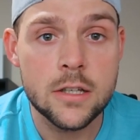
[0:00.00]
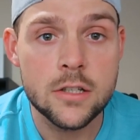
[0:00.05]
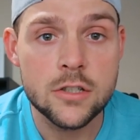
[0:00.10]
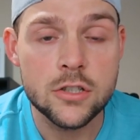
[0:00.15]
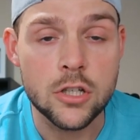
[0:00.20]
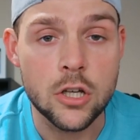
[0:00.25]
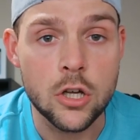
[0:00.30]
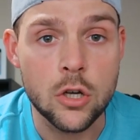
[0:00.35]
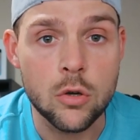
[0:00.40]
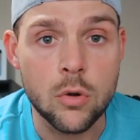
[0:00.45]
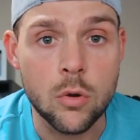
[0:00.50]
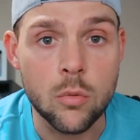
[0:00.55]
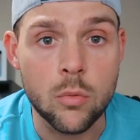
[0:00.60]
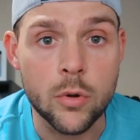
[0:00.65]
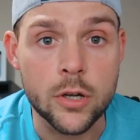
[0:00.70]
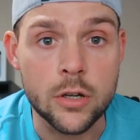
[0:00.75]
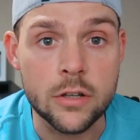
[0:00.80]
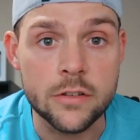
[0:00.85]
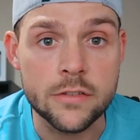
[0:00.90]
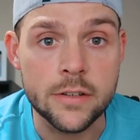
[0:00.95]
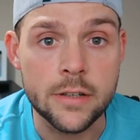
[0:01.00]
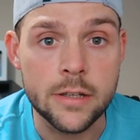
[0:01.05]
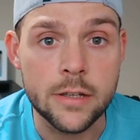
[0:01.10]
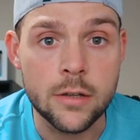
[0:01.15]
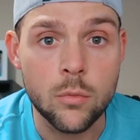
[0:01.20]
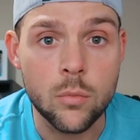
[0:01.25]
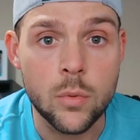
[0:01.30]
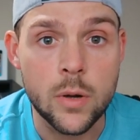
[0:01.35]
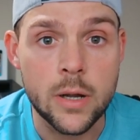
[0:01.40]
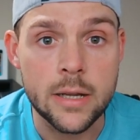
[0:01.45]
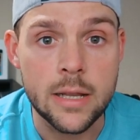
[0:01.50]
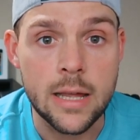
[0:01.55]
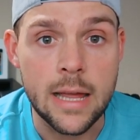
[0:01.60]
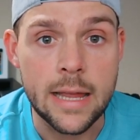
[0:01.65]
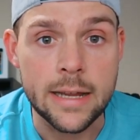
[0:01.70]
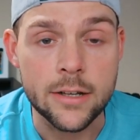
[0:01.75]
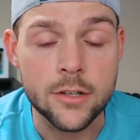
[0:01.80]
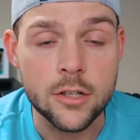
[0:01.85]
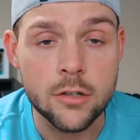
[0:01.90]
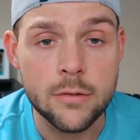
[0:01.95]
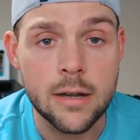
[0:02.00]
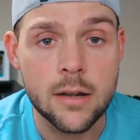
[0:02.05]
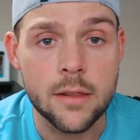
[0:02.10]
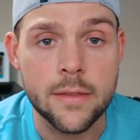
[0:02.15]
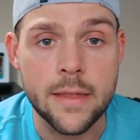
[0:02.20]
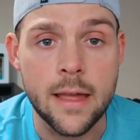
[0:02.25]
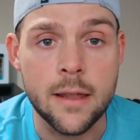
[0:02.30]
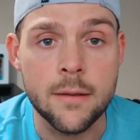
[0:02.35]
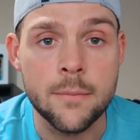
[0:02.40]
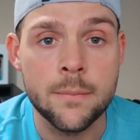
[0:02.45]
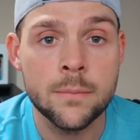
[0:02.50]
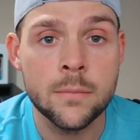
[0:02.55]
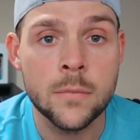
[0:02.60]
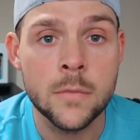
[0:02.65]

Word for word: So we're going to see what I can do out of that.